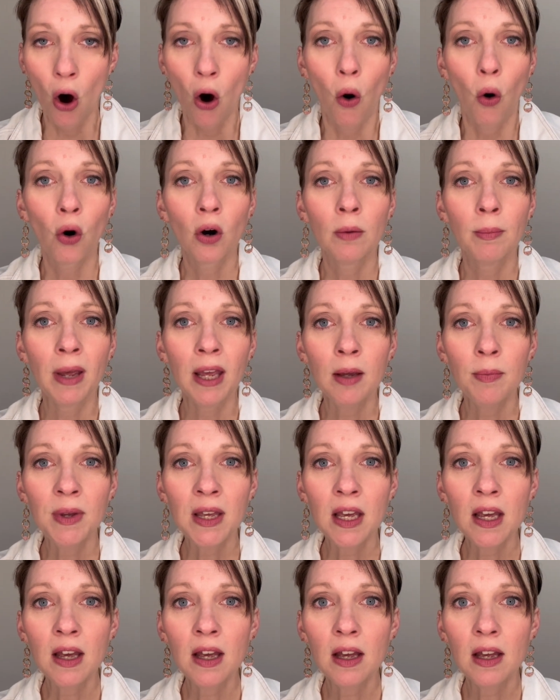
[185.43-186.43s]
Or
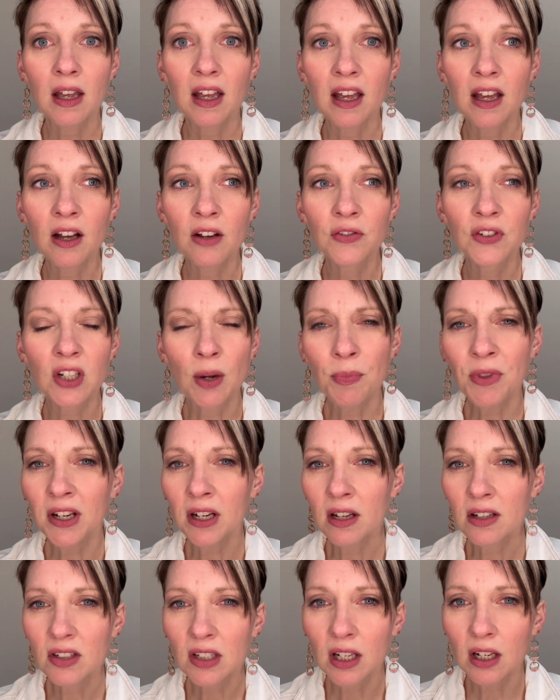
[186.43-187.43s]
maybe if something
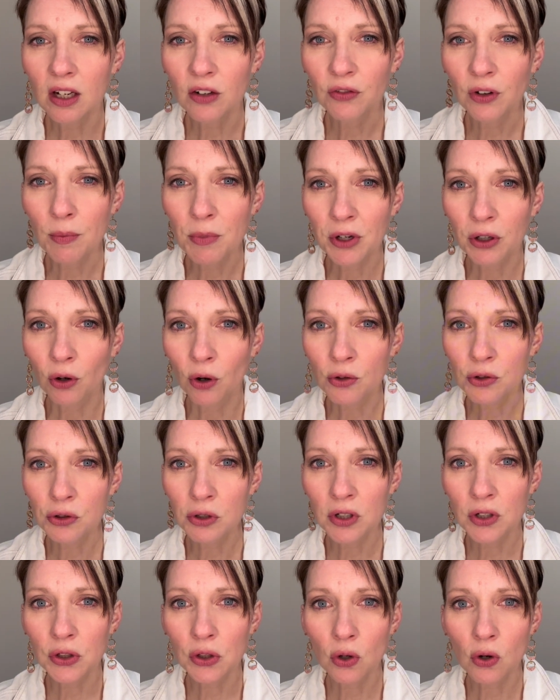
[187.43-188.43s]
is needed from the grocery
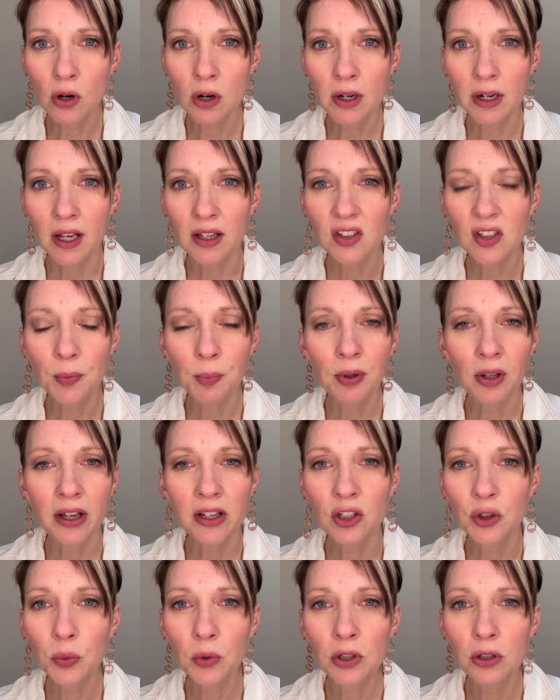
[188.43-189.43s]
store, it's a
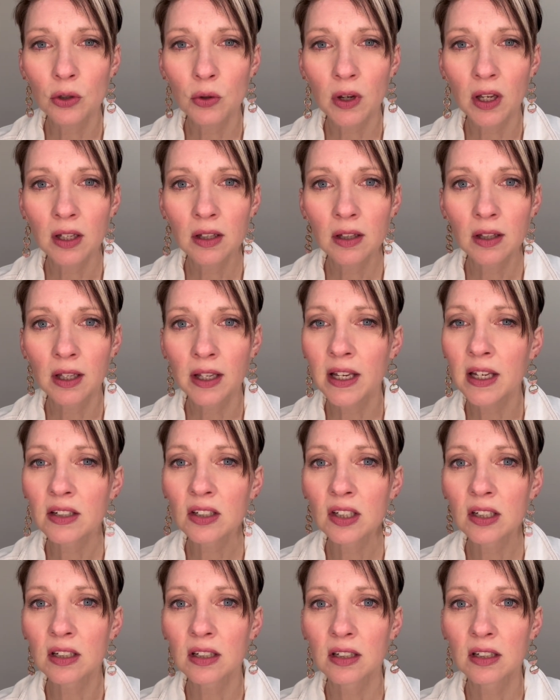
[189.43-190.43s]
place where you can
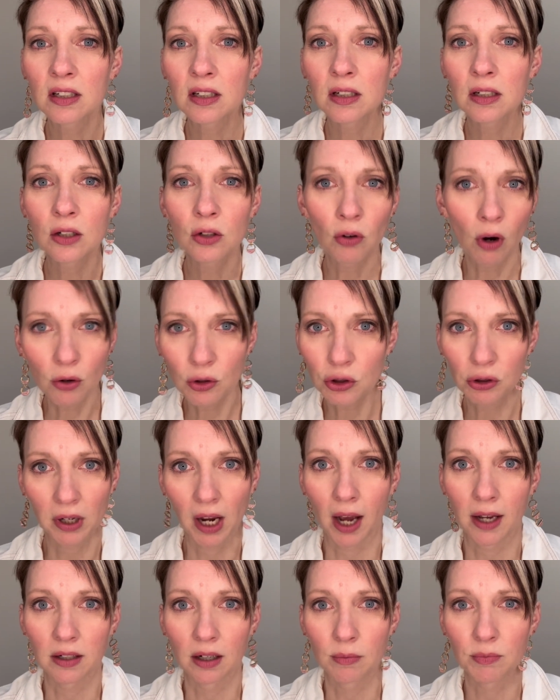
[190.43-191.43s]
list grocery
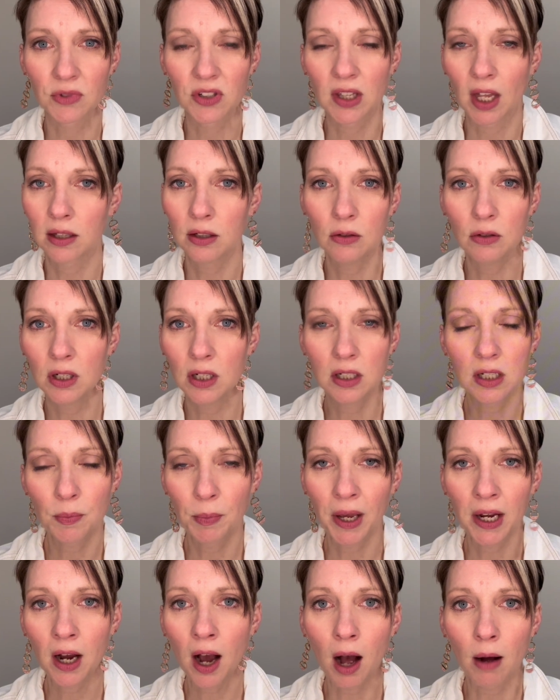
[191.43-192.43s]
items that you need to
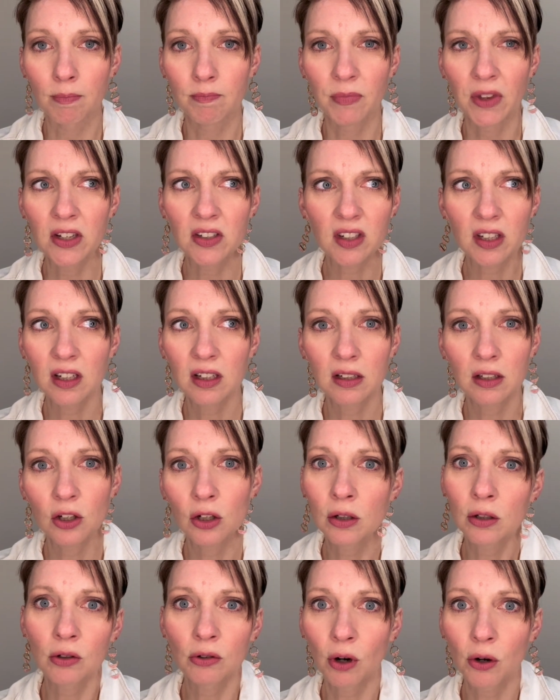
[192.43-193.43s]
pick up. It's like
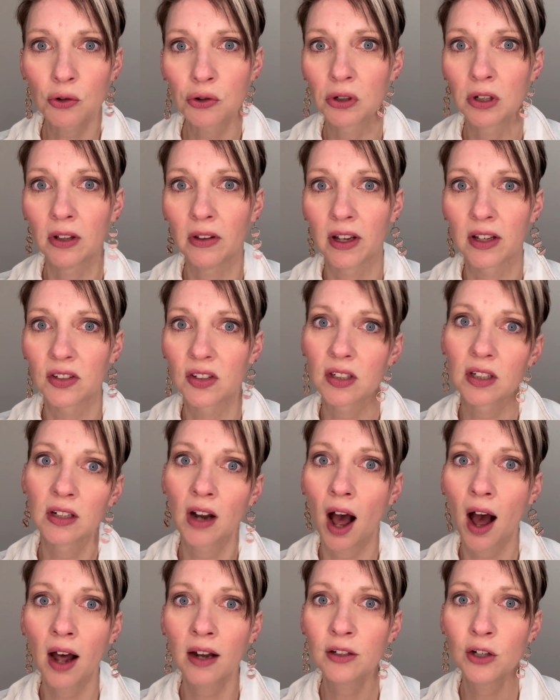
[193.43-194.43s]
your grocery list, an
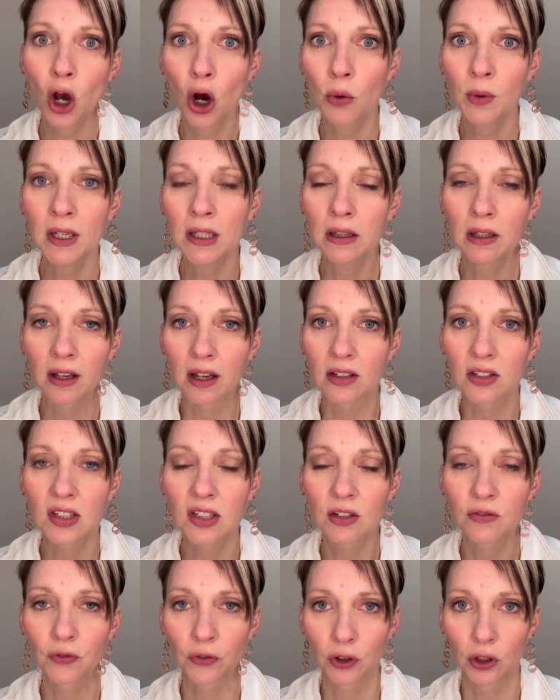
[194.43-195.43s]
ongoing
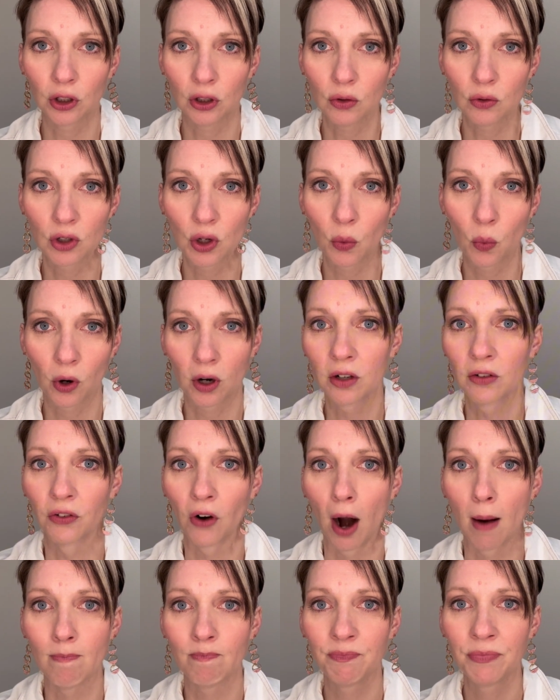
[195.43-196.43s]
list for you to work
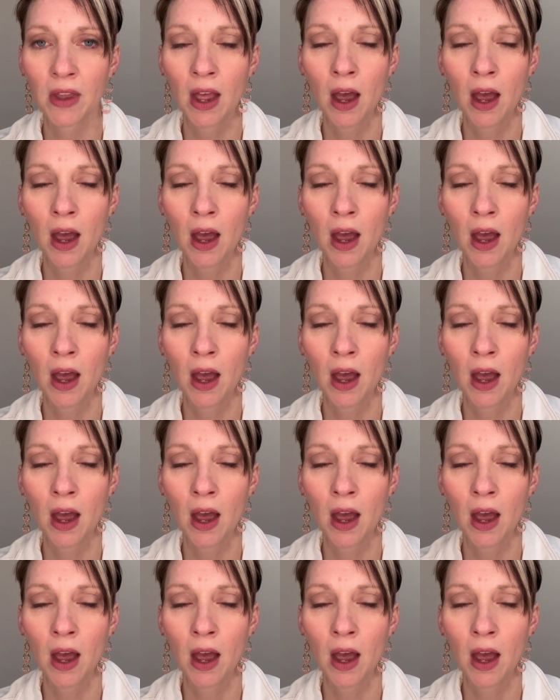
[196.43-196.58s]
from.